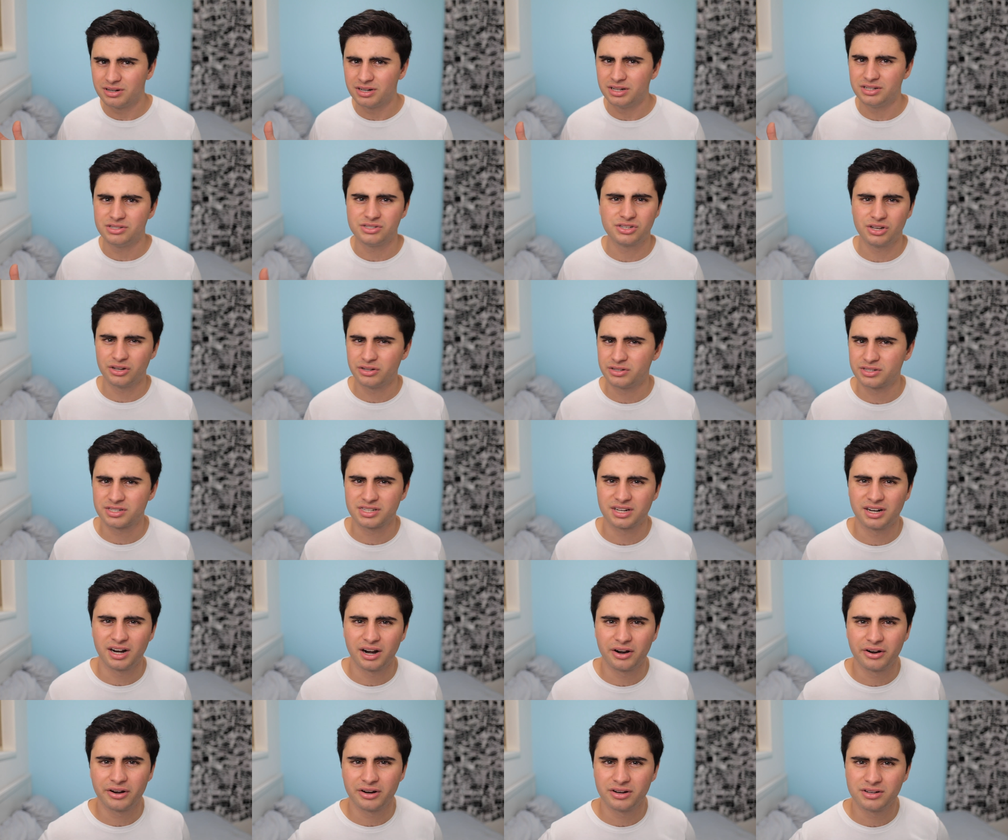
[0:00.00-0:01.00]
in certain
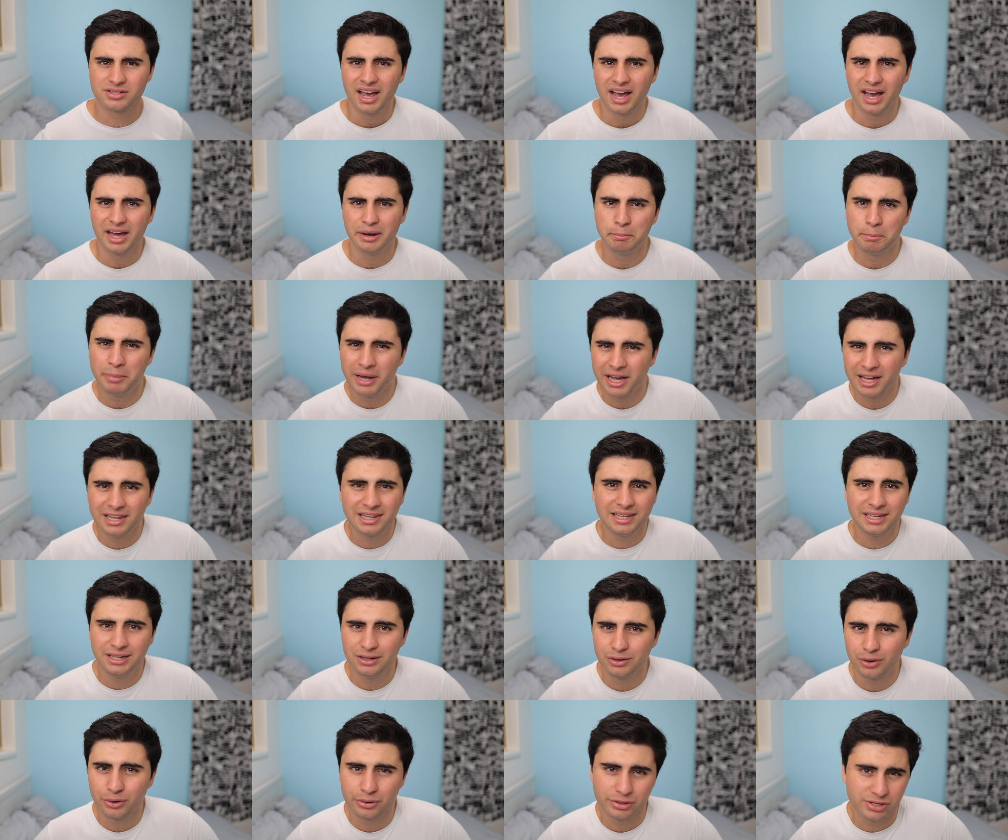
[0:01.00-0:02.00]
scenarios and
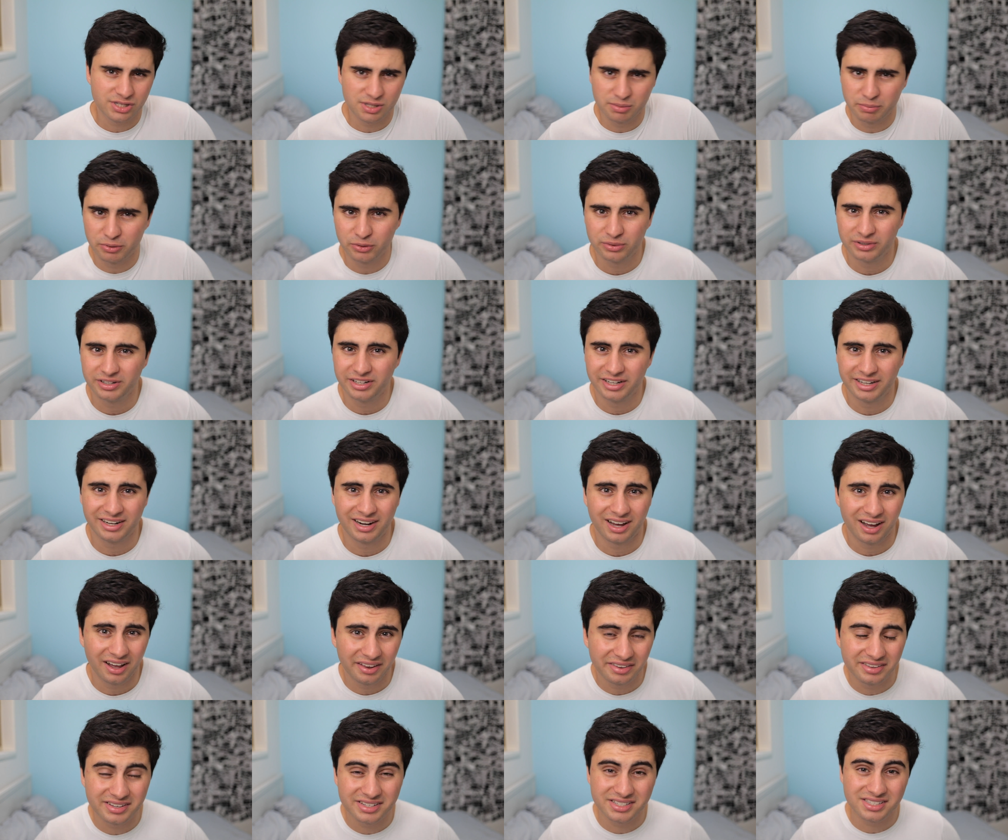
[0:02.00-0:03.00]
barely noticeable in
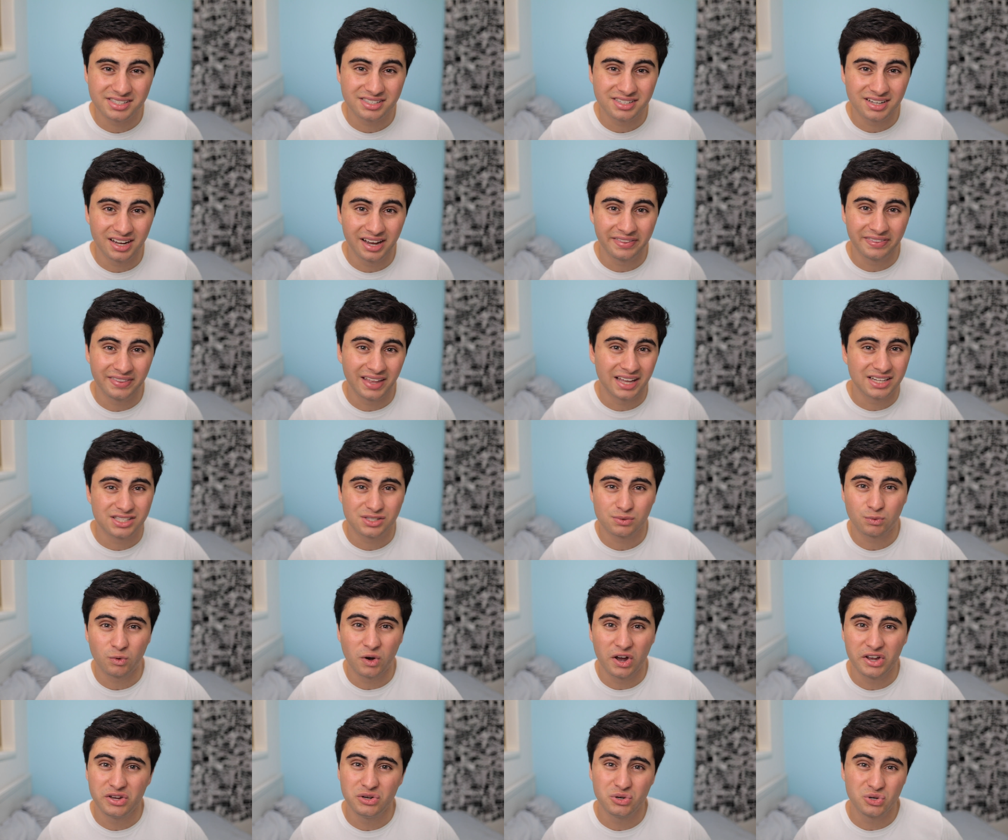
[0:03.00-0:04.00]
others, and that's
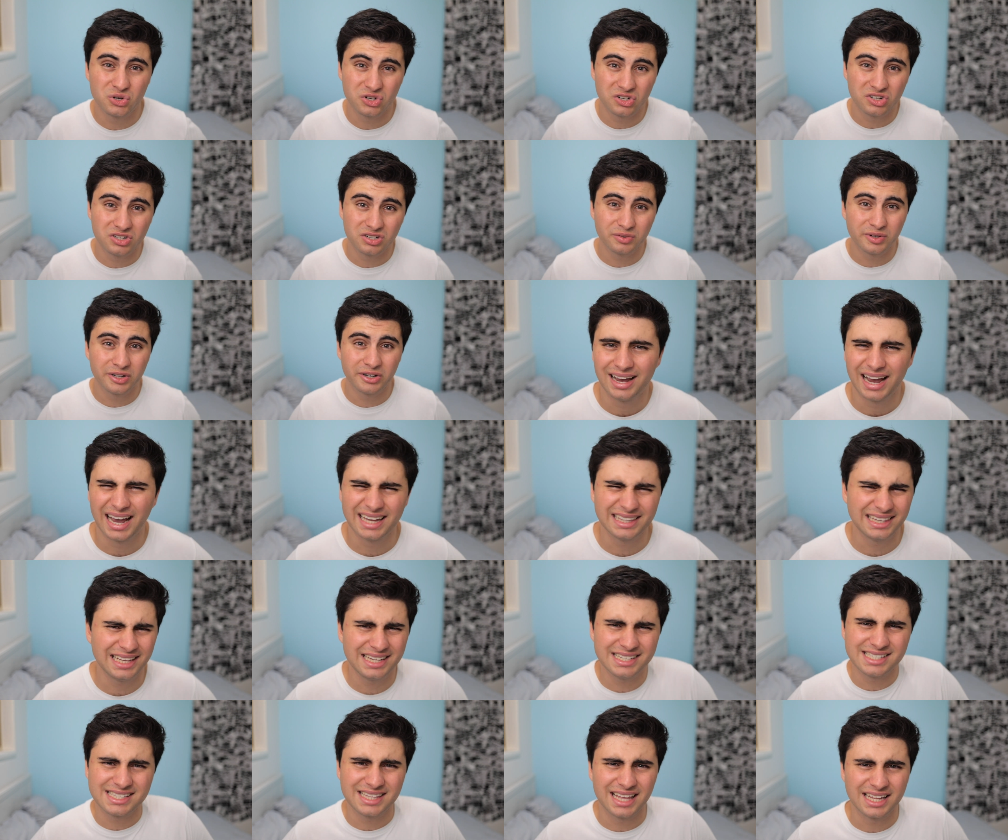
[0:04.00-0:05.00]
why you should do it. At
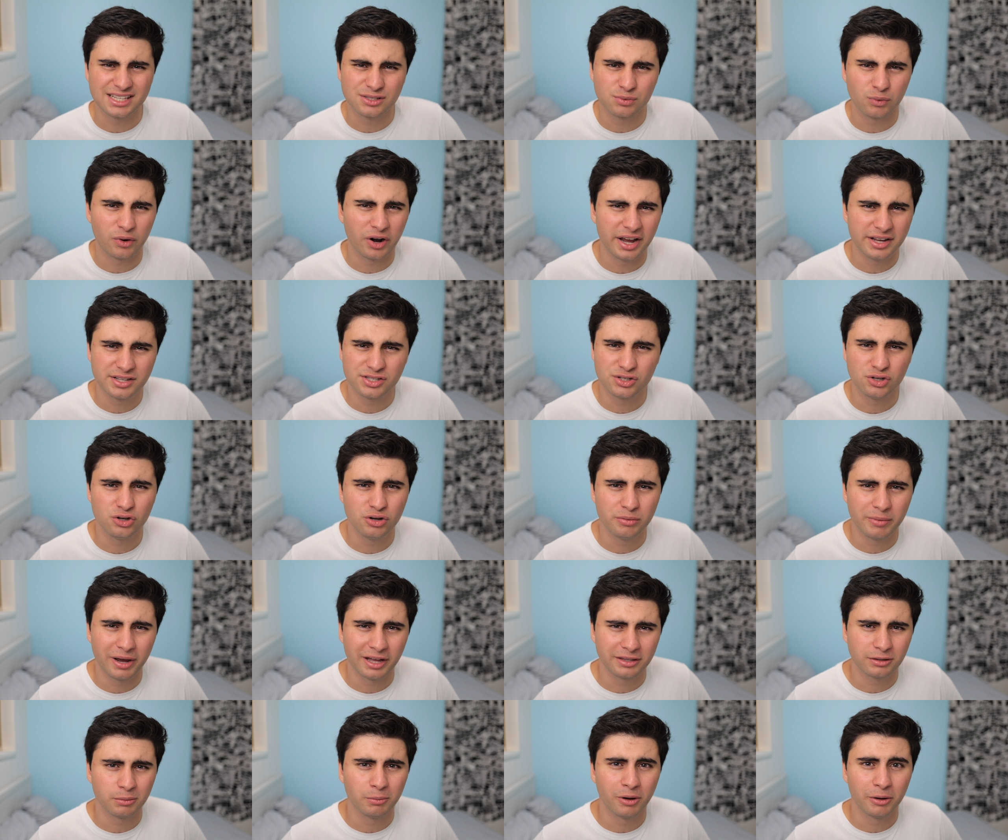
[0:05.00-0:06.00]
least that's what I assume
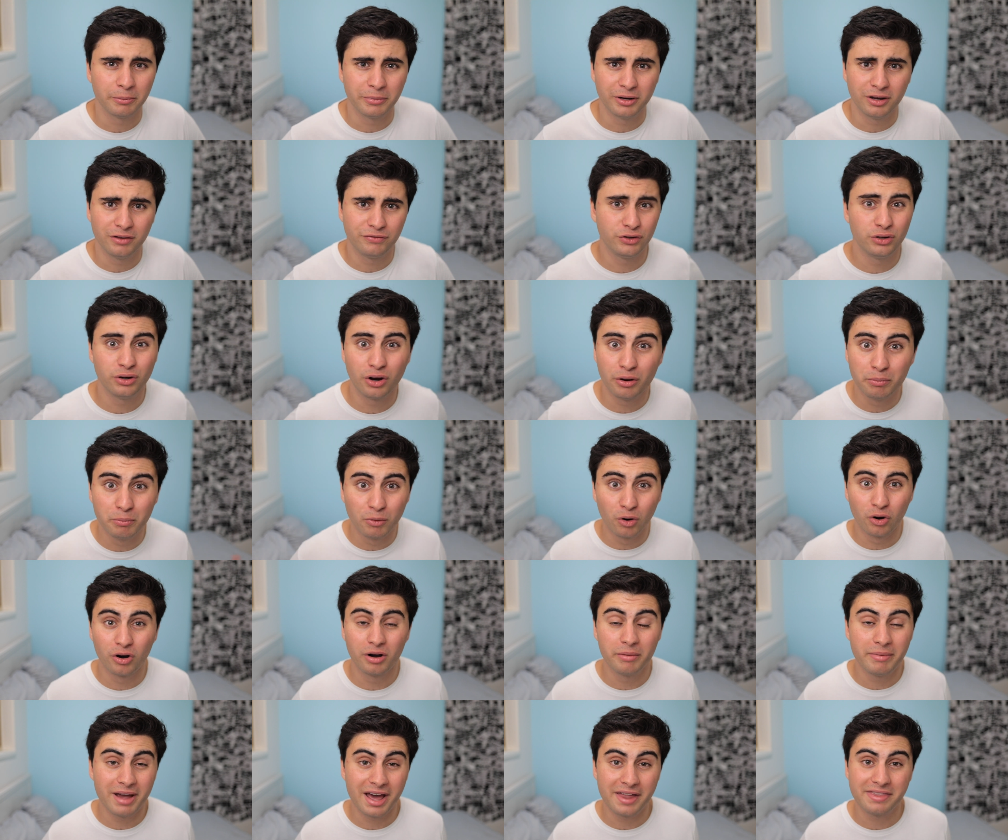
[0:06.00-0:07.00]
at the moment. If you know
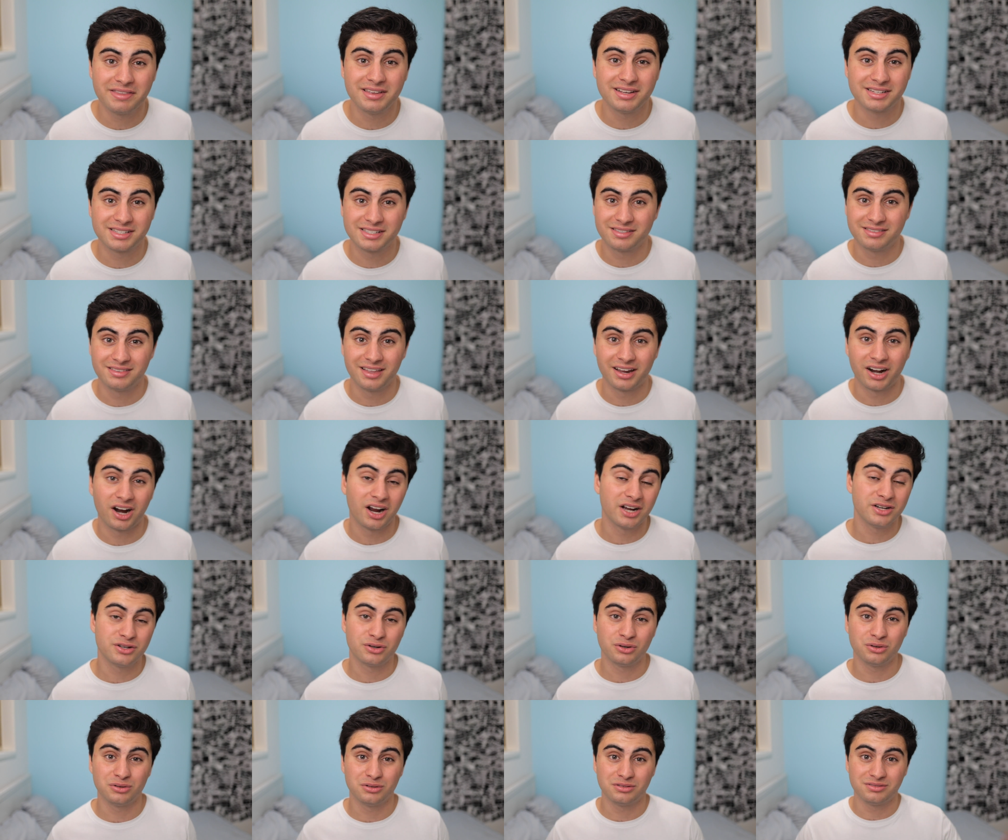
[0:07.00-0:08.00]
more about this than I do,